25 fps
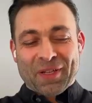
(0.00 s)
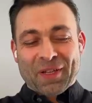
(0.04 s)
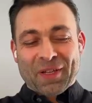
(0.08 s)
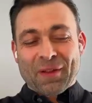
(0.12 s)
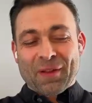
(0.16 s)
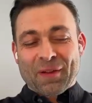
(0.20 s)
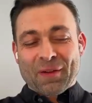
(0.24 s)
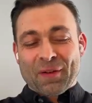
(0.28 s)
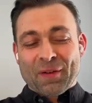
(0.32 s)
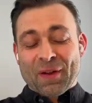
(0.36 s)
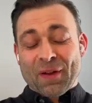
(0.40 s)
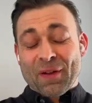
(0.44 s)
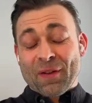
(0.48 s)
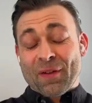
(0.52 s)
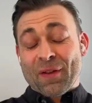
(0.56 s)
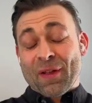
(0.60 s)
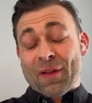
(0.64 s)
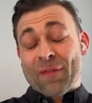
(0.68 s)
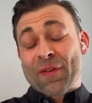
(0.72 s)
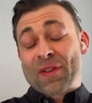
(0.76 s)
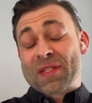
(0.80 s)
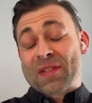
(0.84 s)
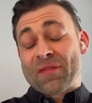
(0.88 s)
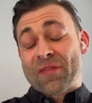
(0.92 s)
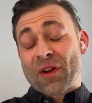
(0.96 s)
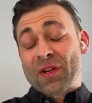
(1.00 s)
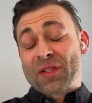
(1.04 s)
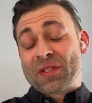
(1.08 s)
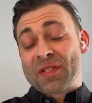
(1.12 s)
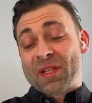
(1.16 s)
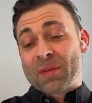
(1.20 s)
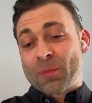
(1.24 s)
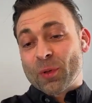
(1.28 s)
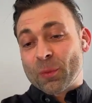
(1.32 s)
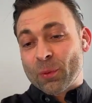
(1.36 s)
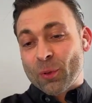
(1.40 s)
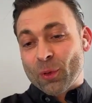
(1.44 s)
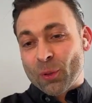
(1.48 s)
I mean, if it's a very
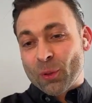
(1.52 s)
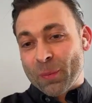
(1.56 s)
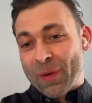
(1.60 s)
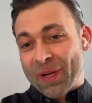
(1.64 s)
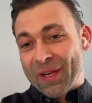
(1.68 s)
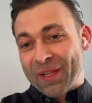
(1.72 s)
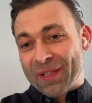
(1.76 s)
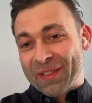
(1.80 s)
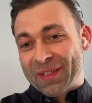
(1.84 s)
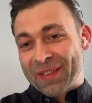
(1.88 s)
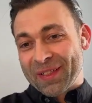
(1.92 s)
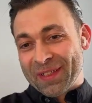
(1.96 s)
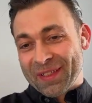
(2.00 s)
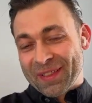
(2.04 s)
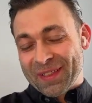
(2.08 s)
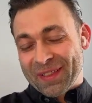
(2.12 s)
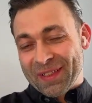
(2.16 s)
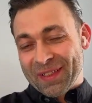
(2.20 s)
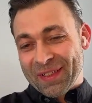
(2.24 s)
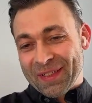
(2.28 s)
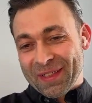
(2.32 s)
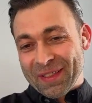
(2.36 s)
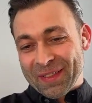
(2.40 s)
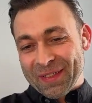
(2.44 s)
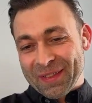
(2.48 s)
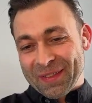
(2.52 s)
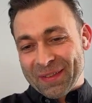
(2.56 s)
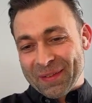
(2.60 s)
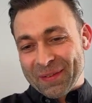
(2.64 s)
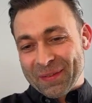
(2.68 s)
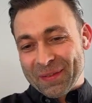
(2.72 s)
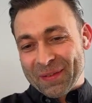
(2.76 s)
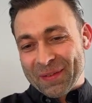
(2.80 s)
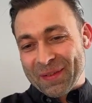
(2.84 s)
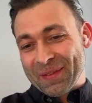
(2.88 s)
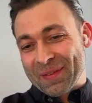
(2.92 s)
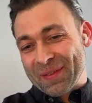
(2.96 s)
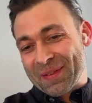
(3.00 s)
simple programmatic
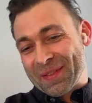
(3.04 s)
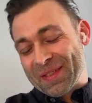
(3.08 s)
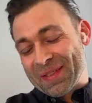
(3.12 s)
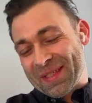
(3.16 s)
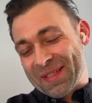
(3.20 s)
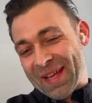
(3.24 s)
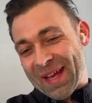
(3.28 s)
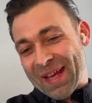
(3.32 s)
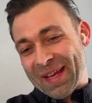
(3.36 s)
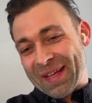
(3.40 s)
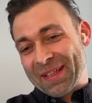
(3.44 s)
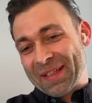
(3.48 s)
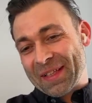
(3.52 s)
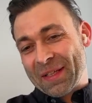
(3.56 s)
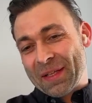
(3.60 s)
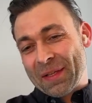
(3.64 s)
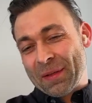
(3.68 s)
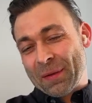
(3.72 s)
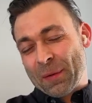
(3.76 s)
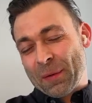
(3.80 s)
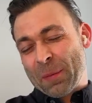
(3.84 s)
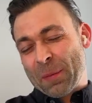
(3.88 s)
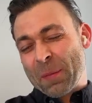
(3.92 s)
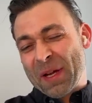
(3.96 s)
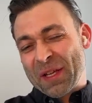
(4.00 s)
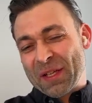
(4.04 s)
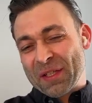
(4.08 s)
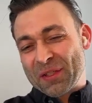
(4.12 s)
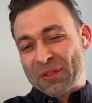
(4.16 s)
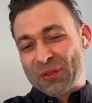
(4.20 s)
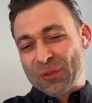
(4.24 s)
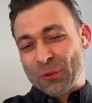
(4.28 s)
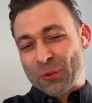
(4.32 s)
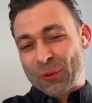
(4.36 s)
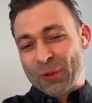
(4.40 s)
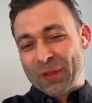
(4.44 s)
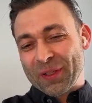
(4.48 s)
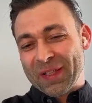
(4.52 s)
stack, it might
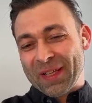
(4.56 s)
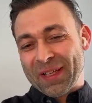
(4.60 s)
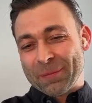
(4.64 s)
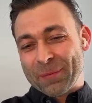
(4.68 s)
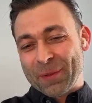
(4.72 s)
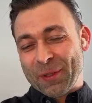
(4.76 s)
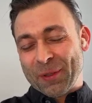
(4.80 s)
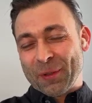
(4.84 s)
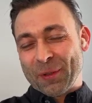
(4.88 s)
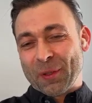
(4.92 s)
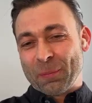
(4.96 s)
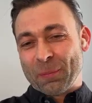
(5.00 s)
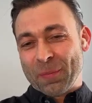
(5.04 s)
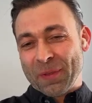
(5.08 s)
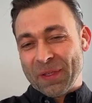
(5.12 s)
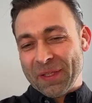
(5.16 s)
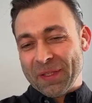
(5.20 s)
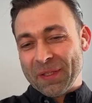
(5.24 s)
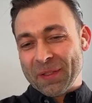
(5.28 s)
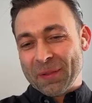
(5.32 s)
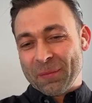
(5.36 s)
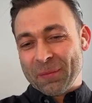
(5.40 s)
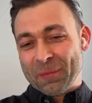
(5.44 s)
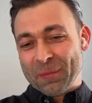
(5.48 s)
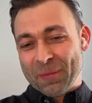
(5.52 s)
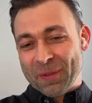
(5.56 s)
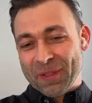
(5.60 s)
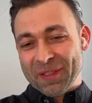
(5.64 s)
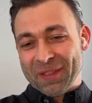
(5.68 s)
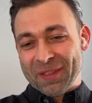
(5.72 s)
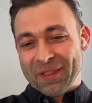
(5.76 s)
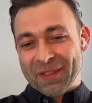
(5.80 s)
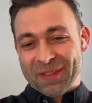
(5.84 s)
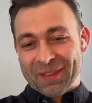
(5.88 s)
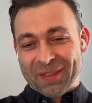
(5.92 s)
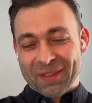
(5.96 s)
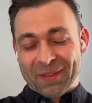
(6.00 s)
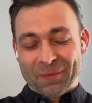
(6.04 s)
shorten that period a bit, but
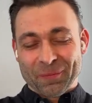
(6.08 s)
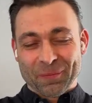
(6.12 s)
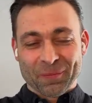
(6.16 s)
